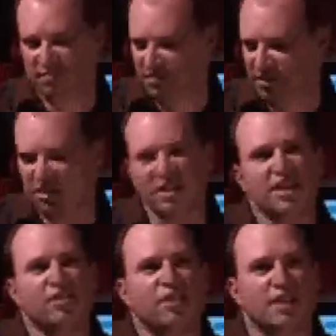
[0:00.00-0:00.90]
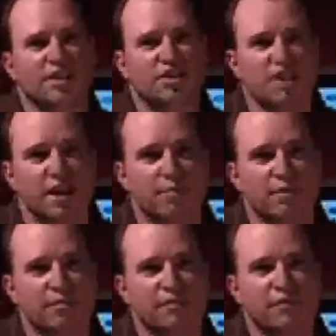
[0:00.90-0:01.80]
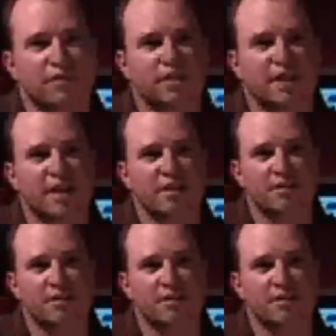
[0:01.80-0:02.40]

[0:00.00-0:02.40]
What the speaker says: C-looking shape. Okay?